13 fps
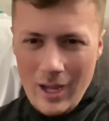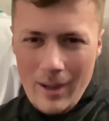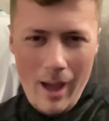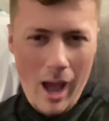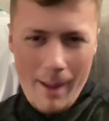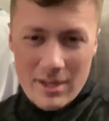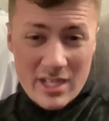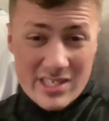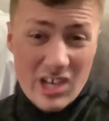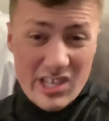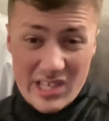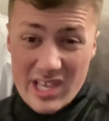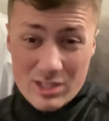I mean,
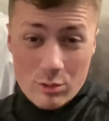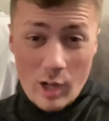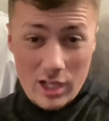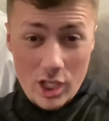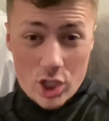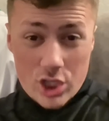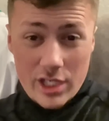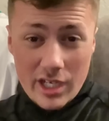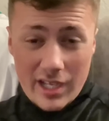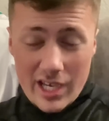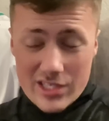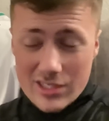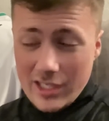it's quite literally a
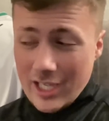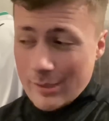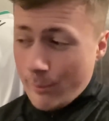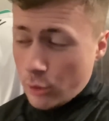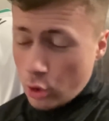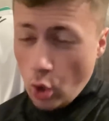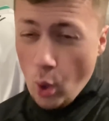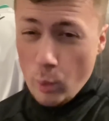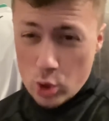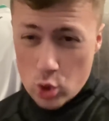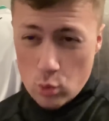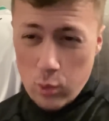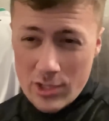guessing game. I'm going to go with
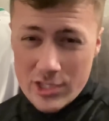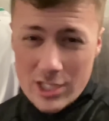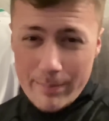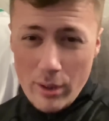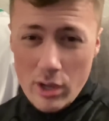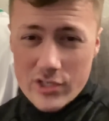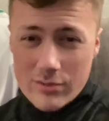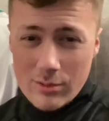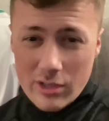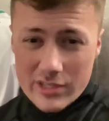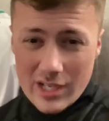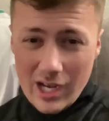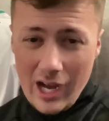20 personally
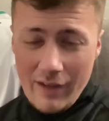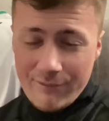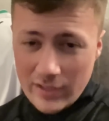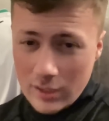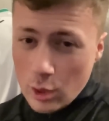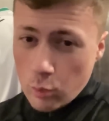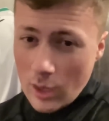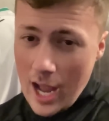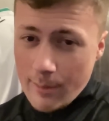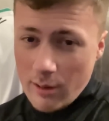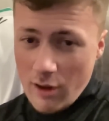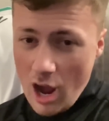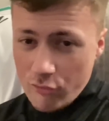because I think you will have
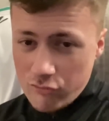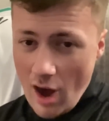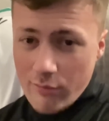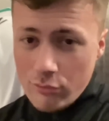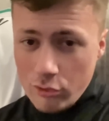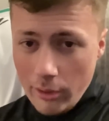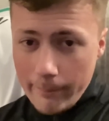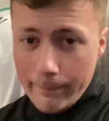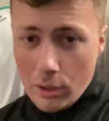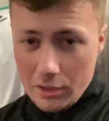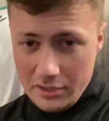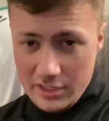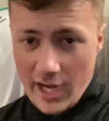a round number
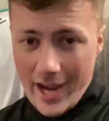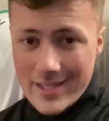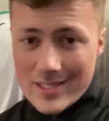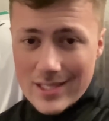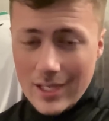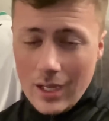on the end.